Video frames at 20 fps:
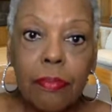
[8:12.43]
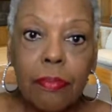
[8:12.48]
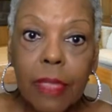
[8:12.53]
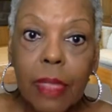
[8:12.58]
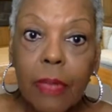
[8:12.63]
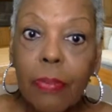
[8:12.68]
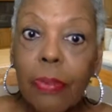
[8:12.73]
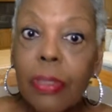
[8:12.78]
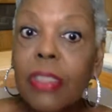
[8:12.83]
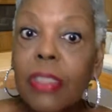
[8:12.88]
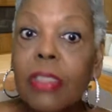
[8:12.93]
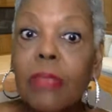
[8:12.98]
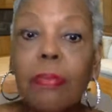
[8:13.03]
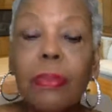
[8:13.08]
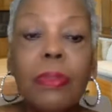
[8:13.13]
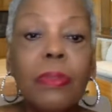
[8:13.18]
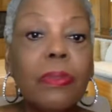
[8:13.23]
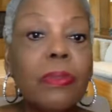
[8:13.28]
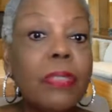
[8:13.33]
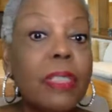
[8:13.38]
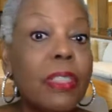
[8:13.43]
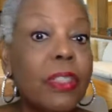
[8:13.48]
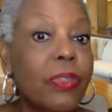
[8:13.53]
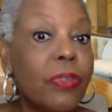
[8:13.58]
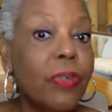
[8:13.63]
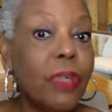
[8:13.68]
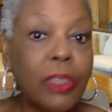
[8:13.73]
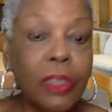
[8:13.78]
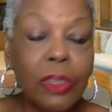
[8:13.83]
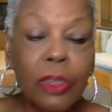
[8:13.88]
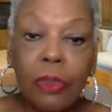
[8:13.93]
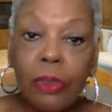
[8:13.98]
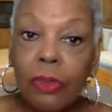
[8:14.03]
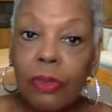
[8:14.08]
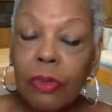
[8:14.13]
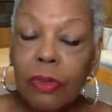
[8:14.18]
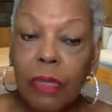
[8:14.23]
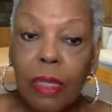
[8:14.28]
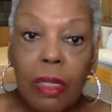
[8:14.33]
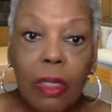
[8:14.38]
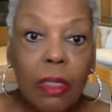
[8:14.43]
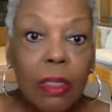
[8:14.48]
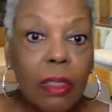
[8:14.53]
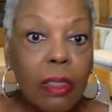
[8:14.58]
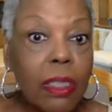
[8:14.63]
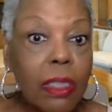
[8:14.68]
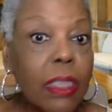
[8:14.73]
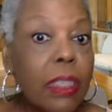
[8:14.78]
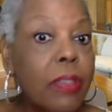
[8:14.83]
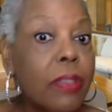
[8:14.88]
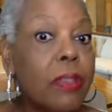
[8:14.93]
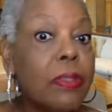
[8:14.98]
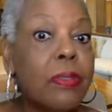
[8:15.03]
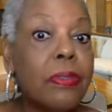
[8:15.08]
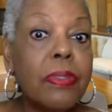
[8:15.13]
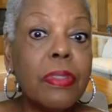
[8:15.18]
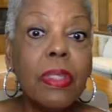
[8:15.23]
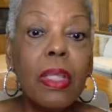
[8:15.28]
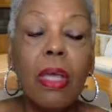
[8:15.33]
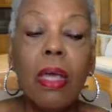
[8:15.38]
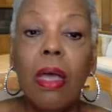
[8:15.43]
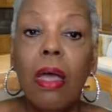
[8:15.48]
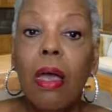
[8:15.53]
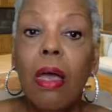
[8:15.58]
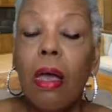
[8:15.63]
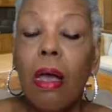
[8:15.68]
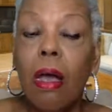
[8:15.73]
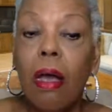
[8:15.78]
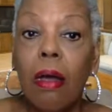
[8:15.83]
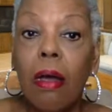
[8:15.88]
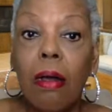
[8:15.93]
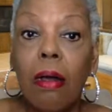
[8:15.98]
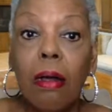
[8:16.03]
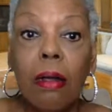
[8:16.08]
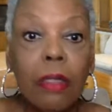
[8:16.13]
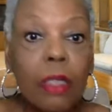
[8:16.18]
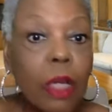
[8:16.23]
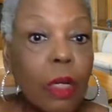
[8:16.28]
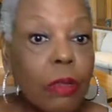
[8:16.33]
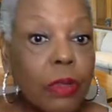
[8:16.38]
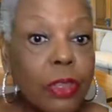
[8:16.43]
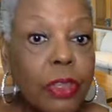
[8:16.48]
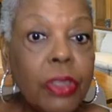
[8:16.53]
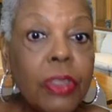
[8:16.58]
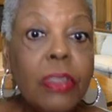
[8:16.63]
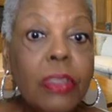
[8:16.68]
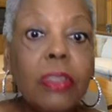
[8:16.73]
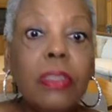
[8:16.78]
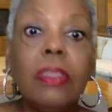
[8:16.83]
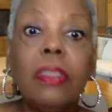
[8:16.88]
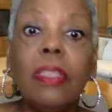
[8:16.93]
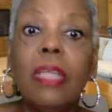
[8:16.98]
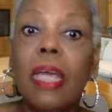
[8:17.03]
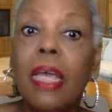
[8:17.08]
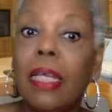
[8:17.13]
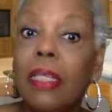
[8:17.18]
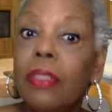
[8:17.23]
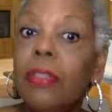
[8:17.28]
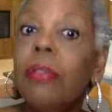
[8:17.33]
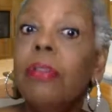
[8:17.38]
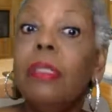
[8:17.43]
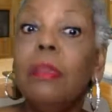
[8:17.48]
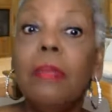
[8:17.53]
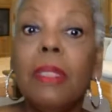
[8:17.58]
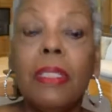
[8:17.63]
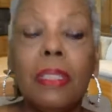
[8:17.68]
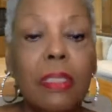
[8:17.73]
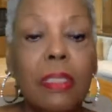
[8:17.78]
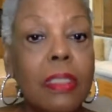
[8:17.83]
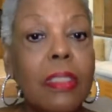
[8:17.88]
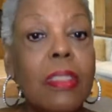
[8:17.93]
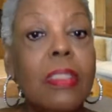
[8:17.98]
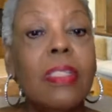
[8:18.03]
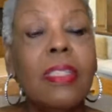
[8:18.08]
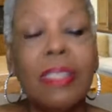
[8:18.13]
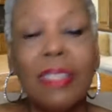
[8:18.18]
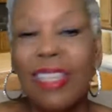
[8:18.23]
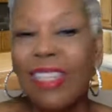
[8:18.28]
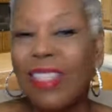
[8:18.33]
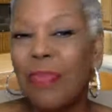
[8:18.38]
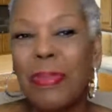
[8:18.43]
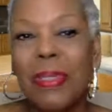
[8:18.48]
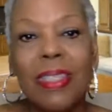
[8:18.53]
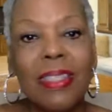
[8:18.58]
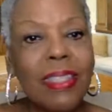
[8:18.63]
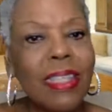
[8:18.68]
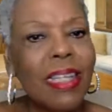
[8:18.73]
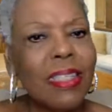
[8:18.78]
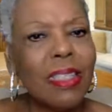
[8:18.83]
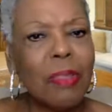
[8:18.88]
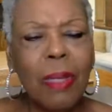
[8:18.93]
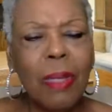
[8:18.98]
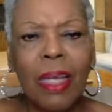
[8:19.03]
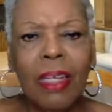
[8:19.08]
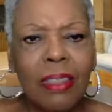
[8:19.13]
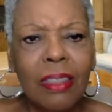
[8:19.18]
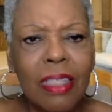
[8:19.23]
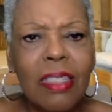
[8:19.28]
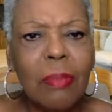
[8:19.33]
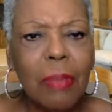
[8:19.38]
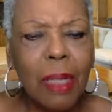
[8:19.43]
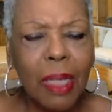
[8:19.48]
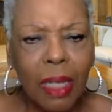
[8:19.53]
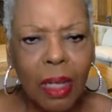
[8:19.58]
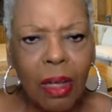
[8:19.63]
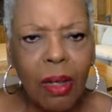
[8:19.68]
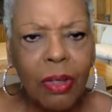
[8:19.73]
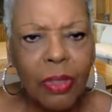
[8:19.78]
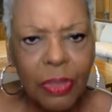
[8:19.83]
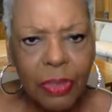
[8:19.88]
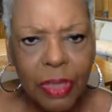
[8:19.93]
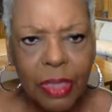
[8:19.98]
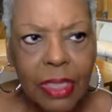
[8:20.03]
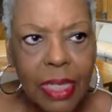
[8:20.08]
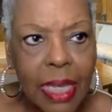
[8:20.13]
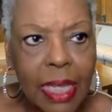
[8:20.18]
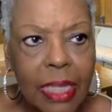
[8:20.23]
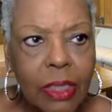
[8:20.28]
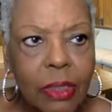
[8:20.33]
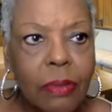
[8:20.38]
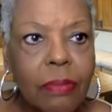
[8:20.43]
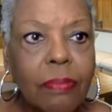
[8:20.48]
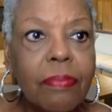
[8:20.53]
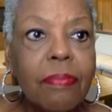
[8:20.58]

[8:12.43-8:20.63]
principals, instructional leaders, coaches, that you're limited to 6, because that's about all you can handle.